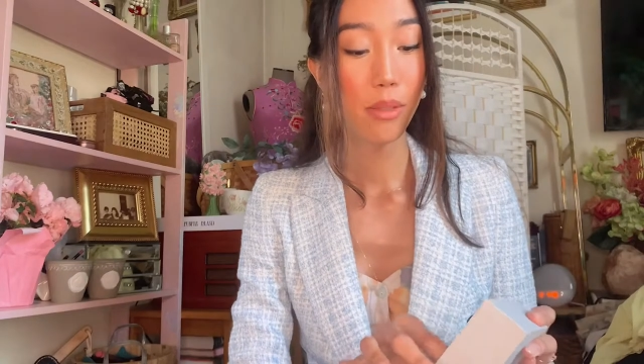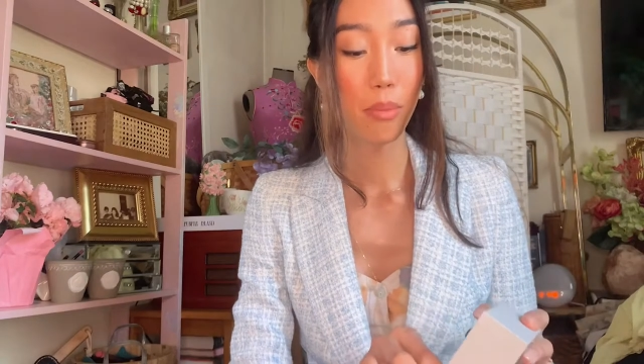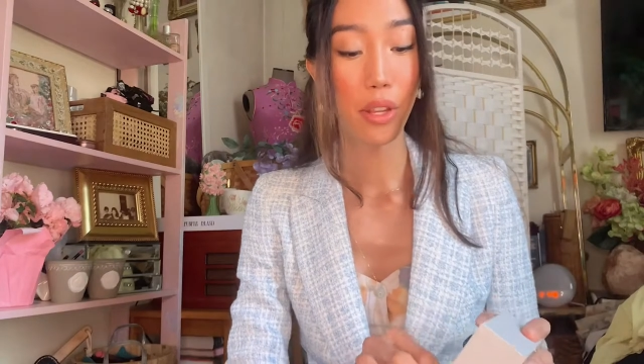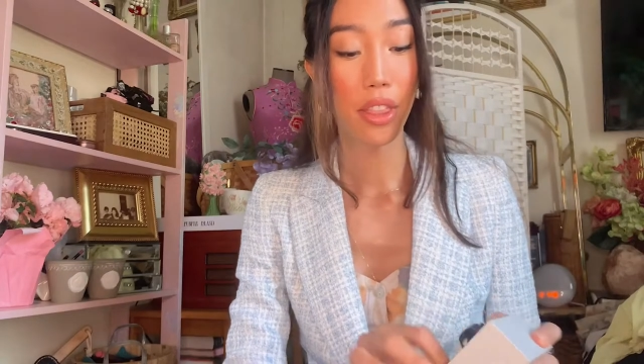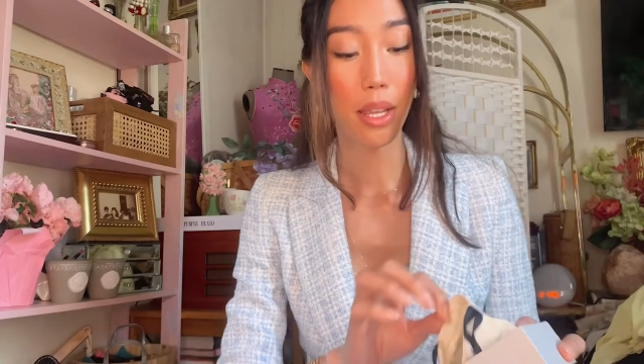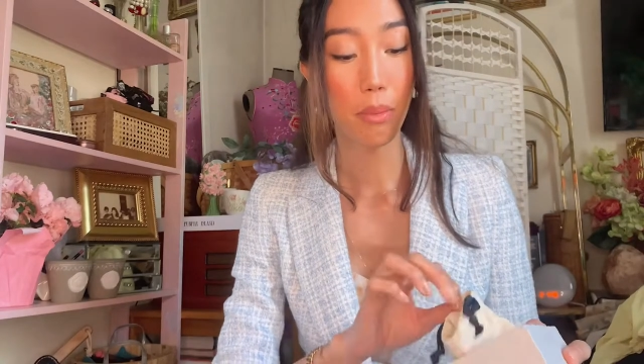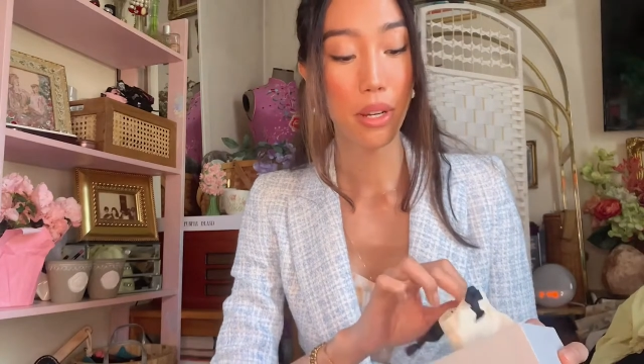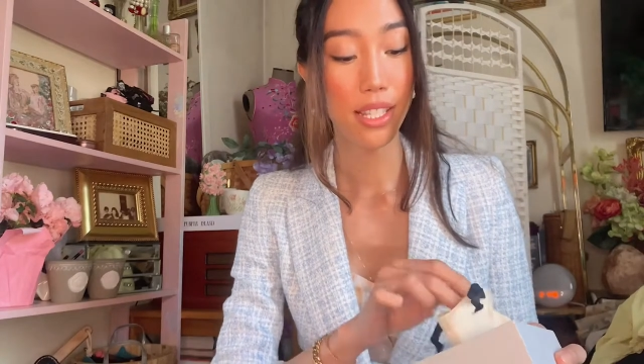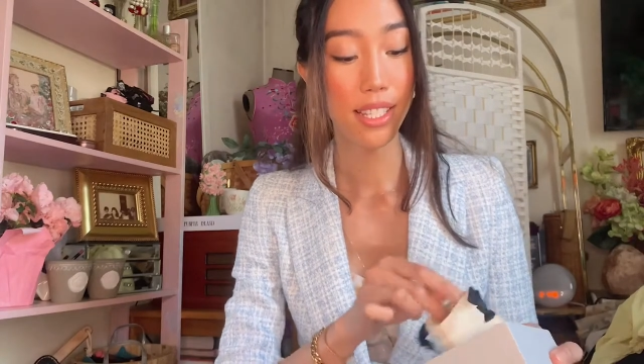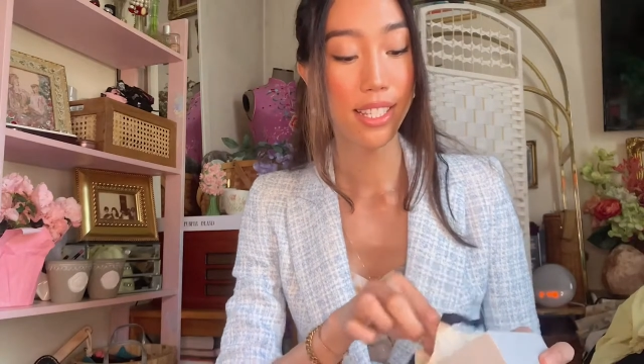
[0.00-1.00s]
birthday
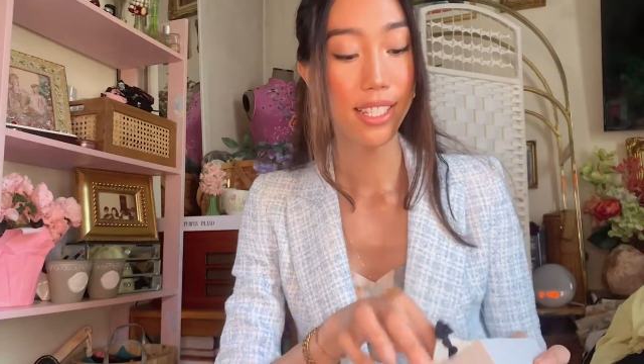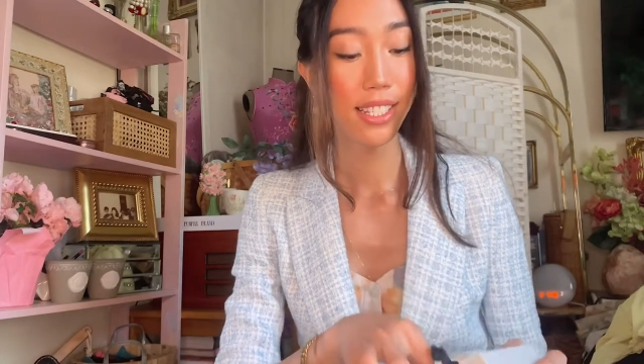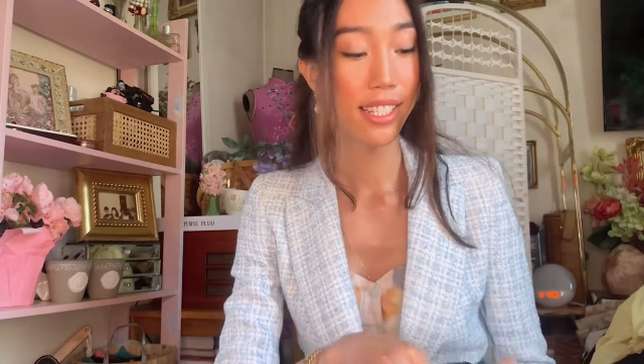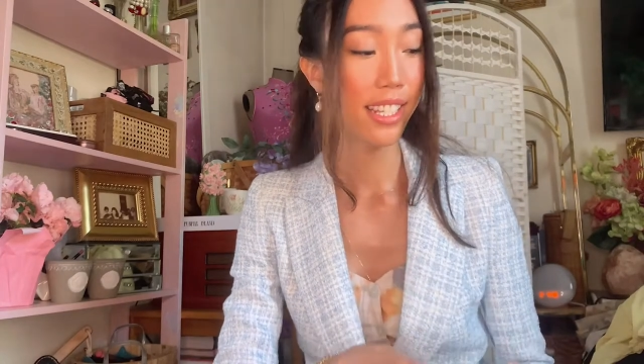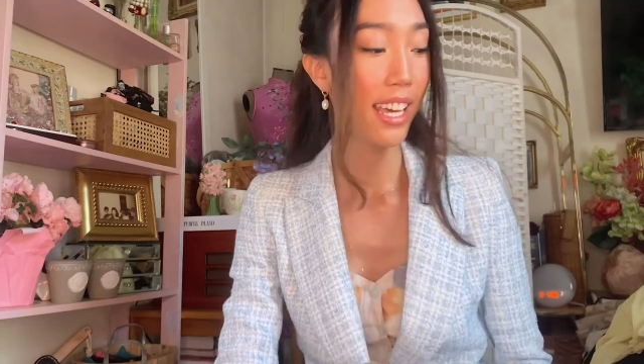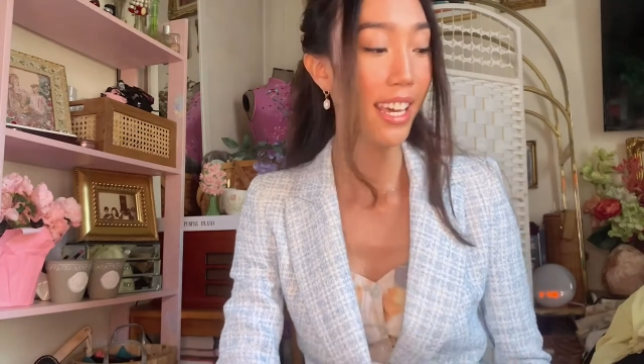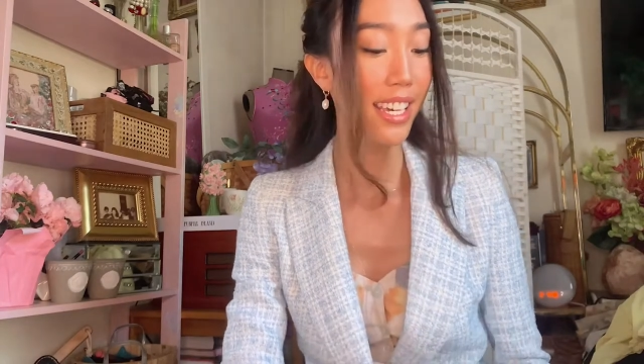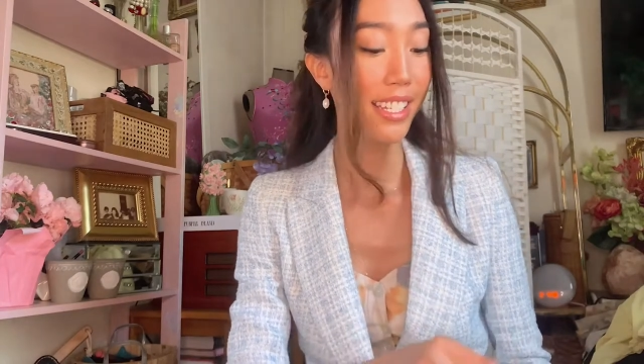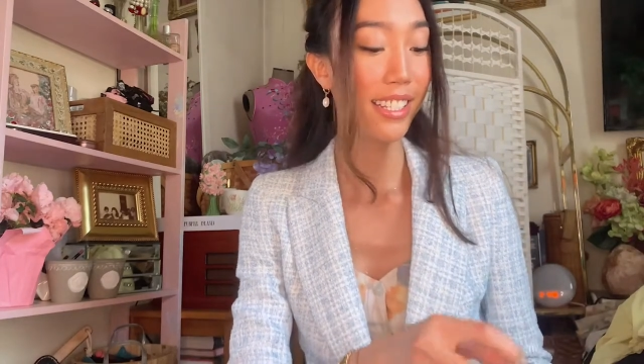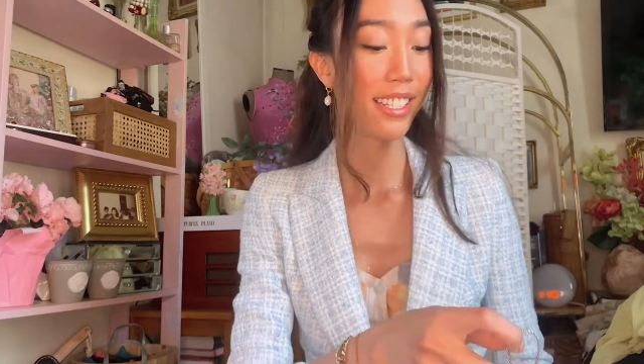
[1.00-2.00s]
presents,
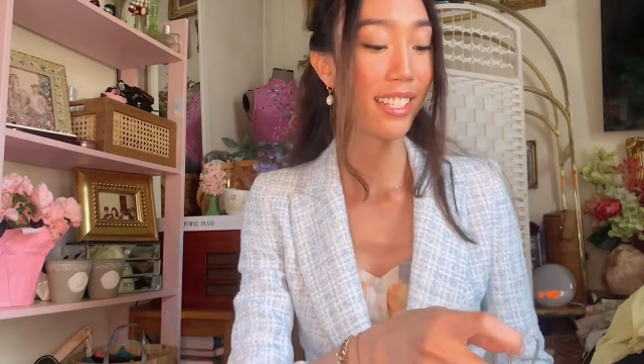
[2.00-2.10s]
and